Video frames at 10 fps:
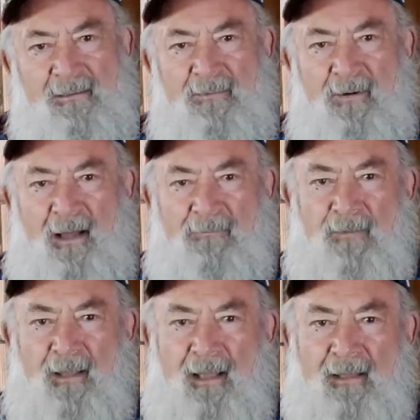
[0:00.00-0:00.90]
the
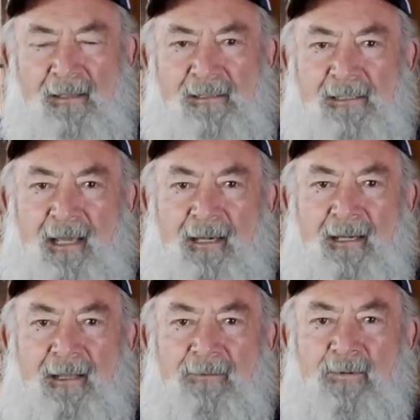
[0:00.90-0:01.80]
rifle is
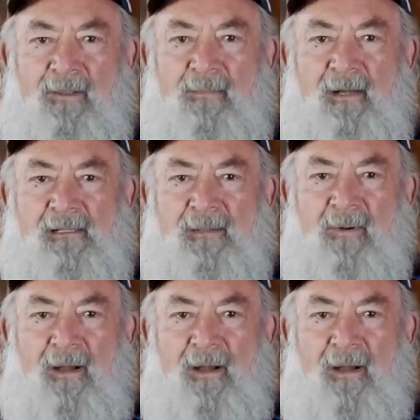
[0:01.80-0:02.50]
sighted in with a muzzle